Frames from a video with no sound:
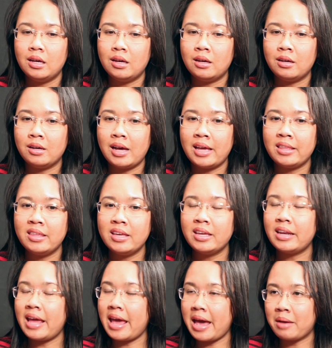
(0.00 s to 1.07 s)
I
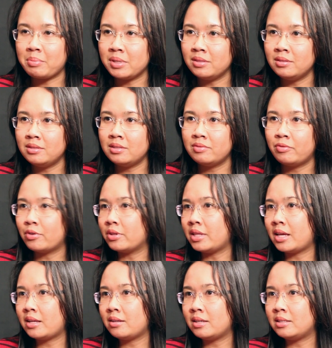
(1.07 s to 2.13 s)
think it happens. For
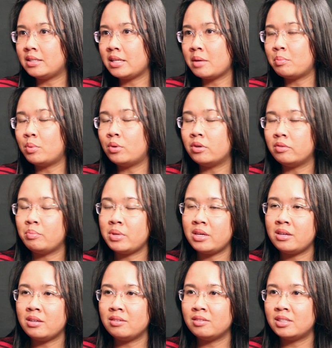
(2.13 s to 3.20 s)
that example of
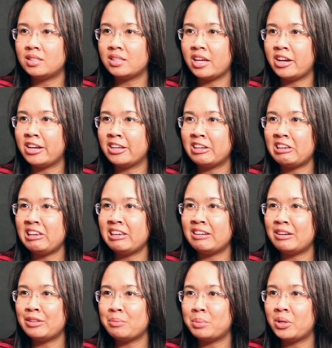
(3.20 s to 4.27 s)
me scaring a
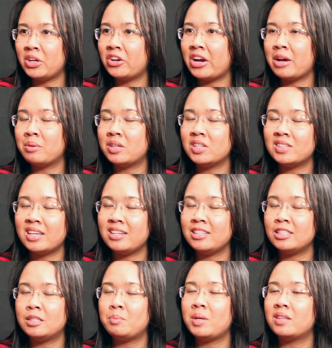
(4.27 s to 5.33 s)
kid on the playground because I
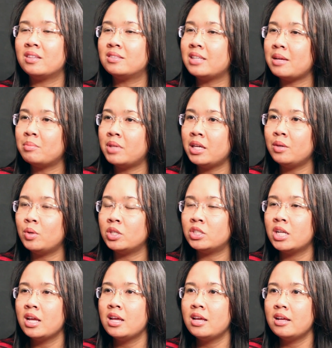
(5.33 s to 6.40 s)
didn't speak the same
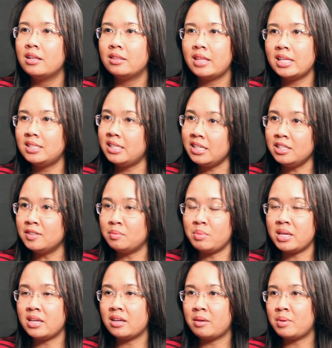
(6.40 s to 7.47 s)
language, they teased
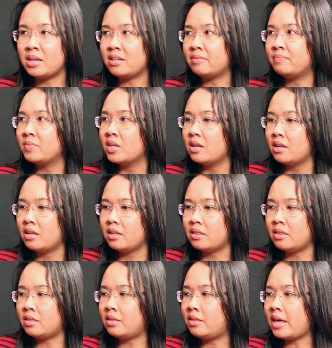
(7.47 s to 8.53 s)
me. I mean,
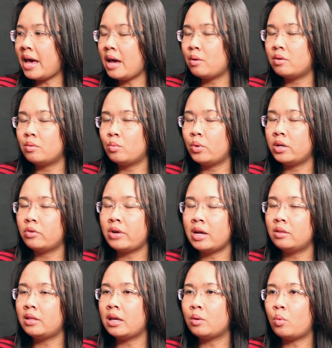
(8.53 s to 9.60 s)
that went
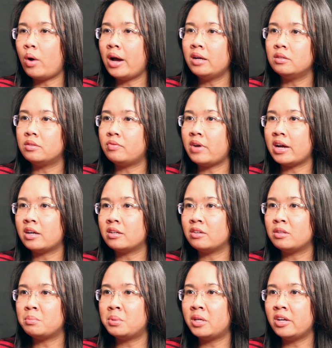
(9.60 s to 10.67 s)
around like wildfire
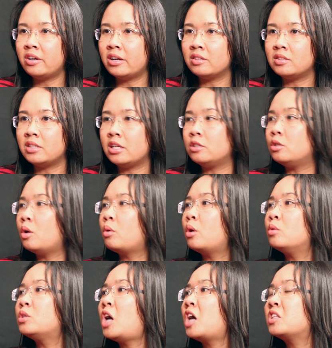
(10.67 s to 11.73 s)
on the playground, saying, don't
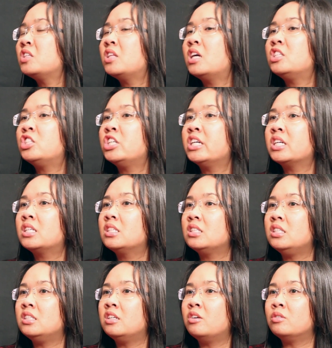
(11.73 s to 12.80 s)
go talk to that chick.
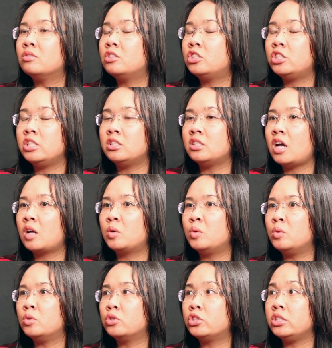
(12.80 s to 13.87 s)
You know, she's not
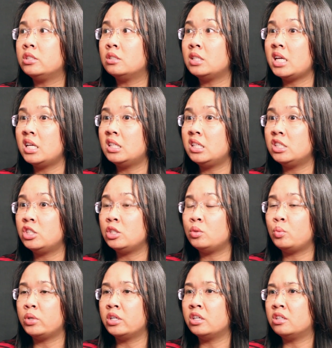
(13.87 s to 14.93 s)
cool. She's an alien.
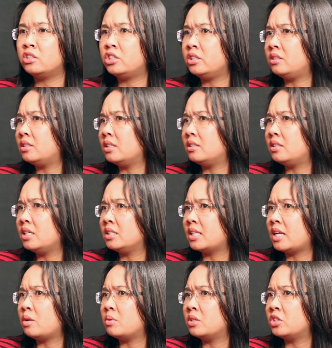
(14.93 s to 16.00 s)
She's weird. She says things
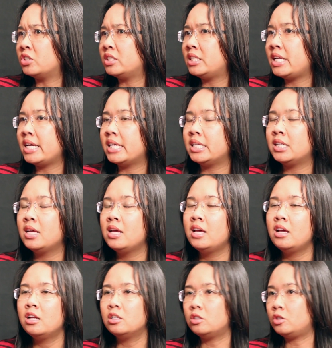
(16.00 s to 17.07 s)
I don't understand.
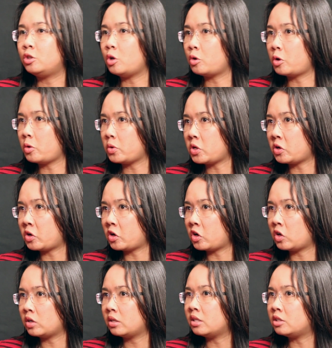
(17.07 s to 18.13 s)
Don't go near
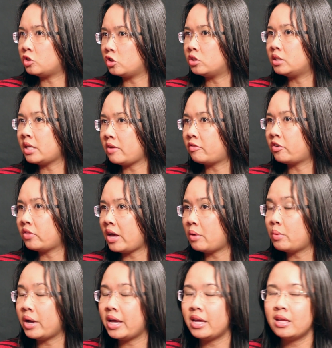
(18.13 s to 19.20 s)
her. It's just safer
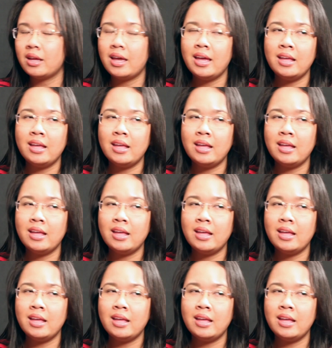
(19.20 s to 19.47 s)
that way.